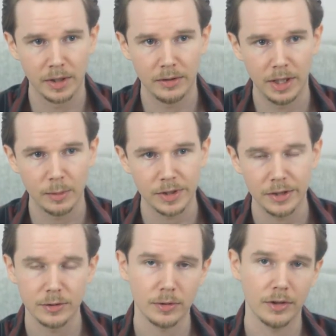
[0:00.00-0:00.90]
There's a
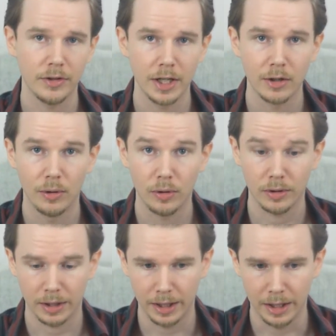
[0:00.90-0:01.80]
certain thing
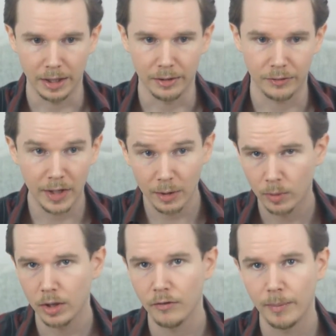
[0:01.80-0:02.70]
called a
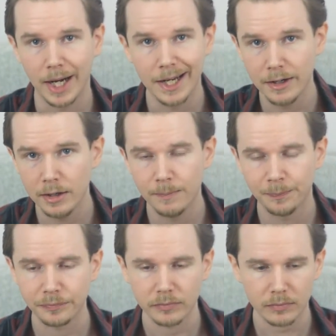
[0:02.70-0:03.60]
theory of mind,
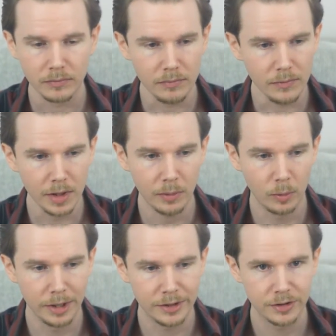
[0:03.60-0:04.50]

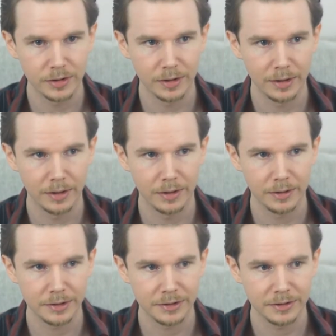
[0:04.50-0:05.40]
which
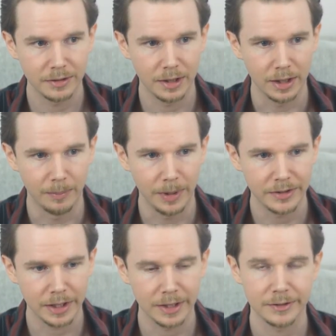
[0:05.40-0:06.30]

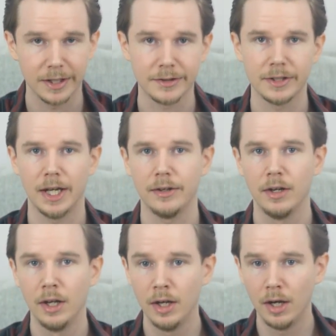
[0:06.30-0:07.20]
basically says that
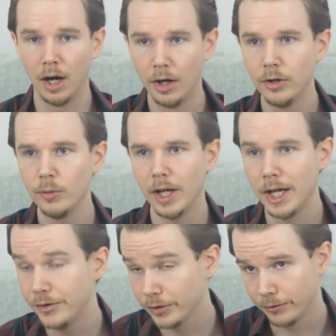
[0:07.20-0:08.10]
under the
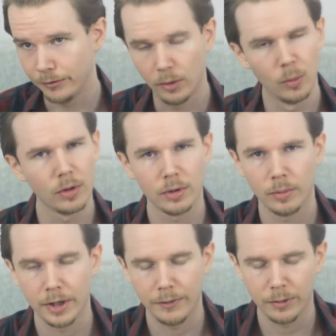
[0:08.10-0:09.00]
age of 4 or
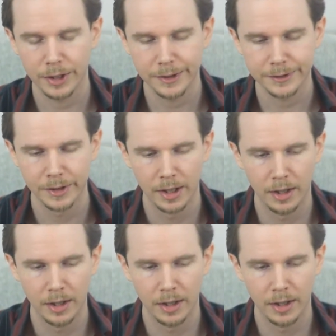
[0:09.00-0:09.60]
whatever it is,